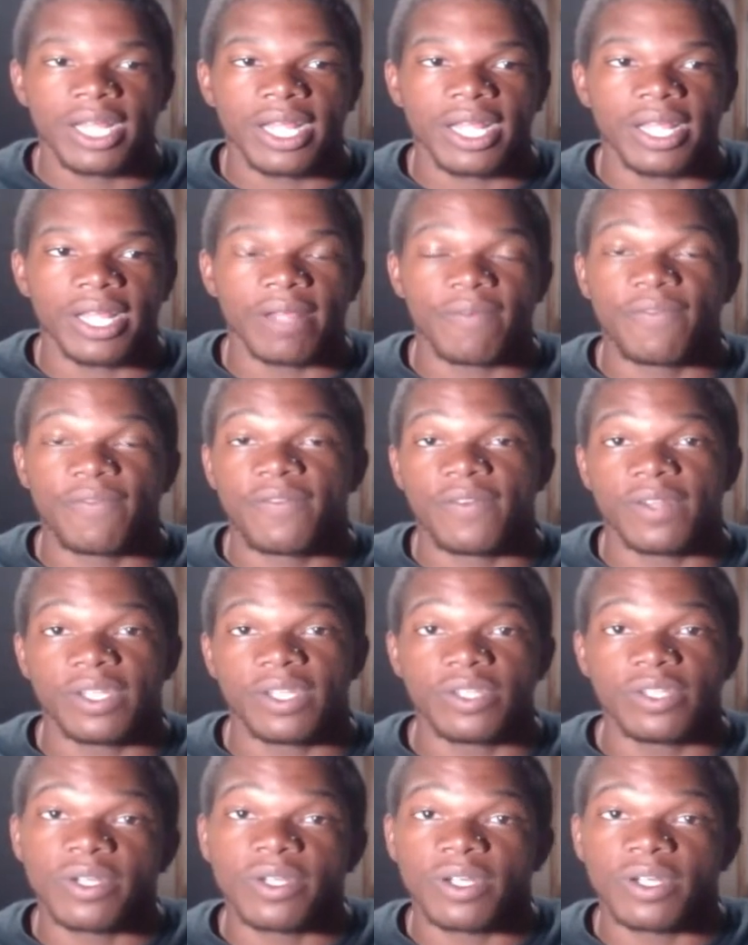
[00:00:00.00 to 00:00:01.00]
if
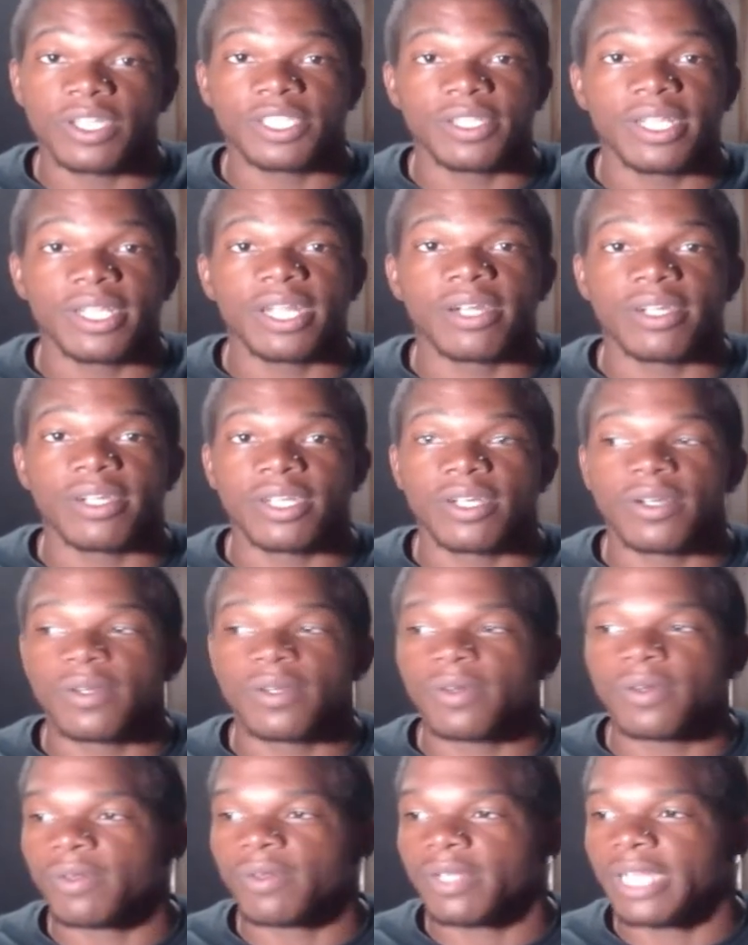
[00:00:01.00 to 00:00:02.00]
you can also let her
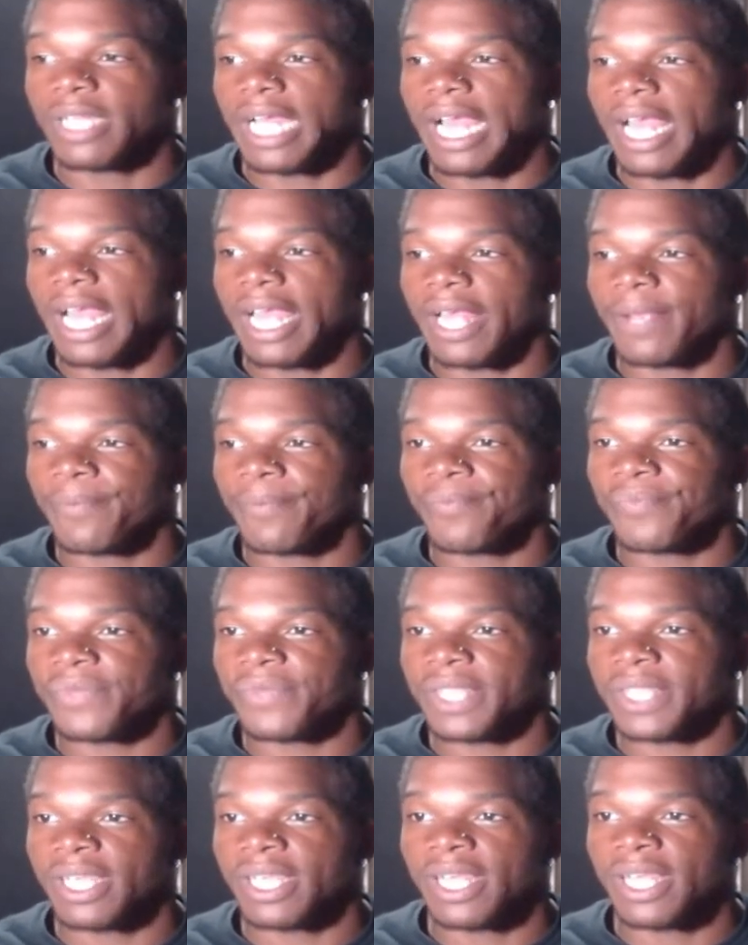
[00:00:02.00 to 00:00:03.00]
know that
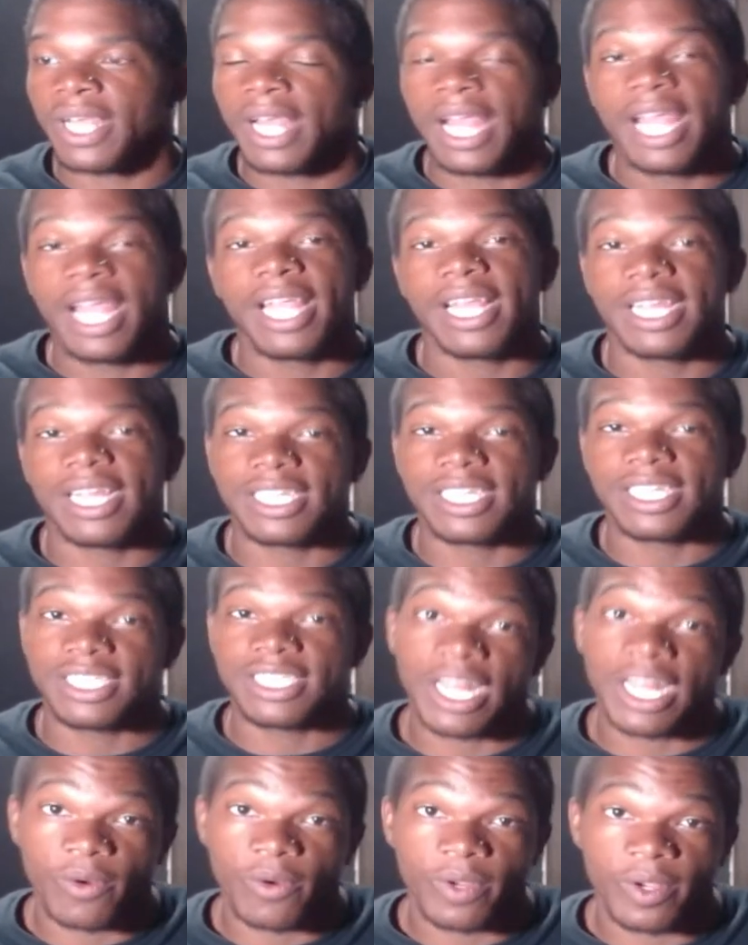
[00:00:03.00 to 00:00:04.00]
hey i just got
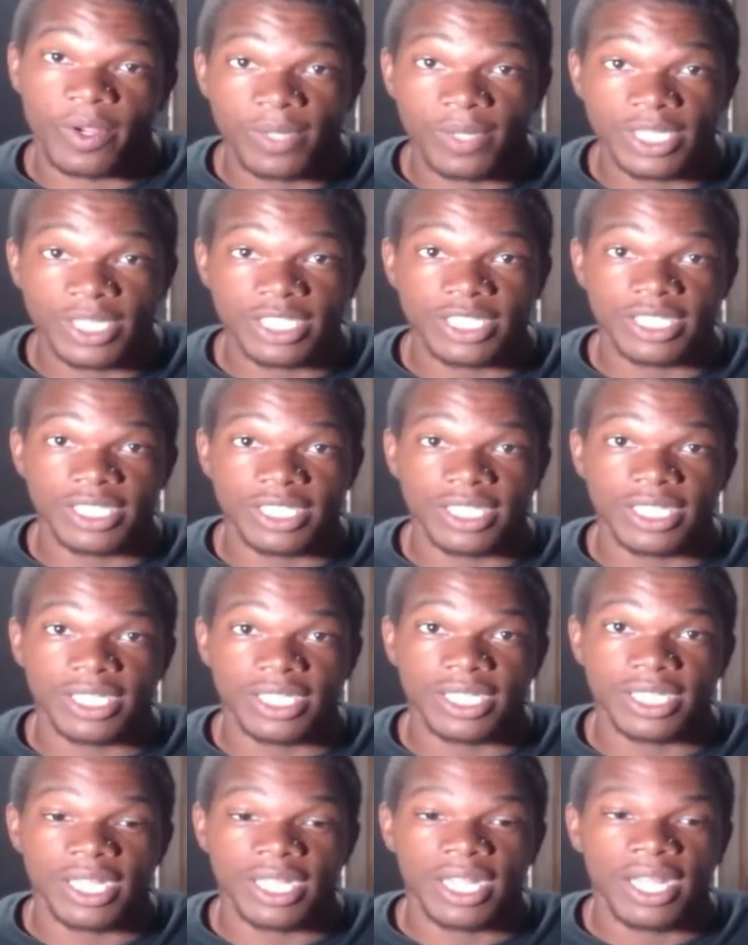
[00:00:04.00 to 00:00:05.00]
a quick
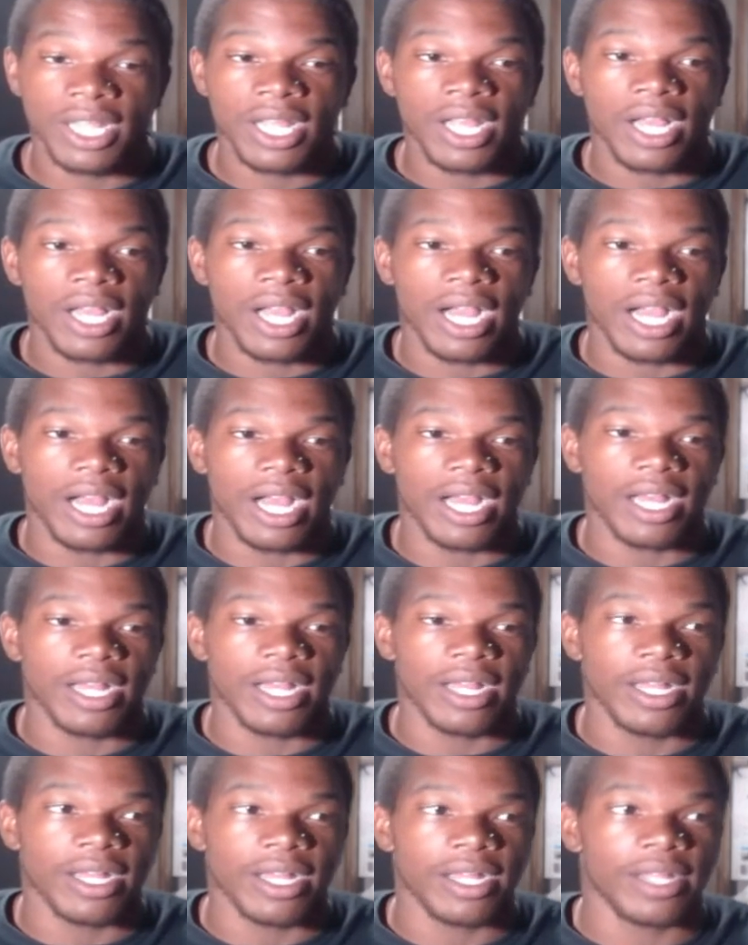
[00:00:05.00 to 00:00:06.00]
question
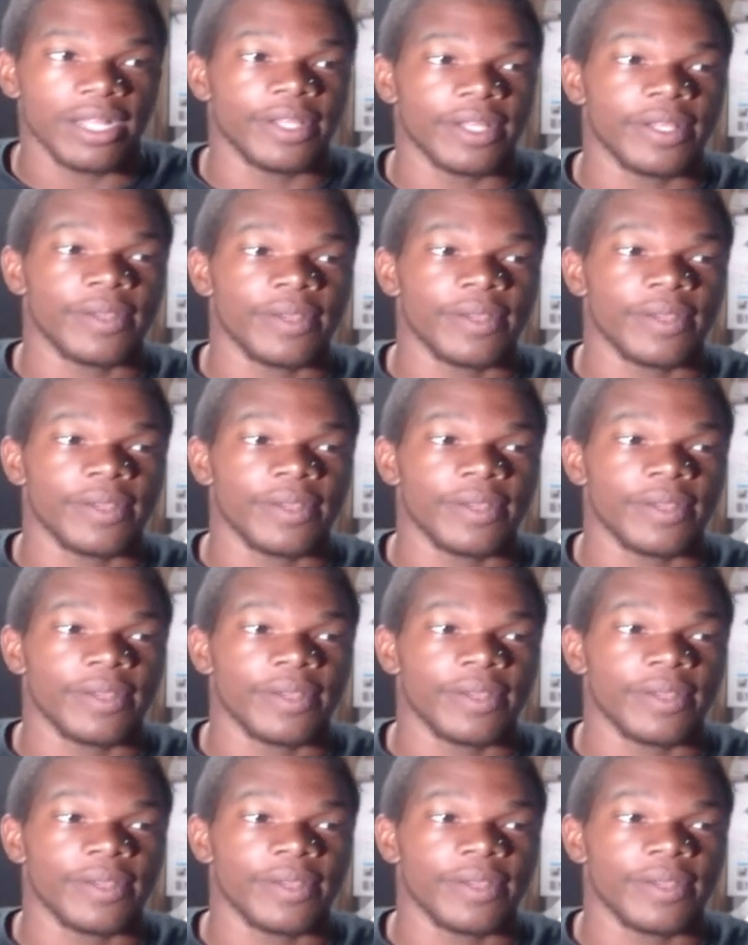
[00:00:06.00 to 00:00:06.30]
uh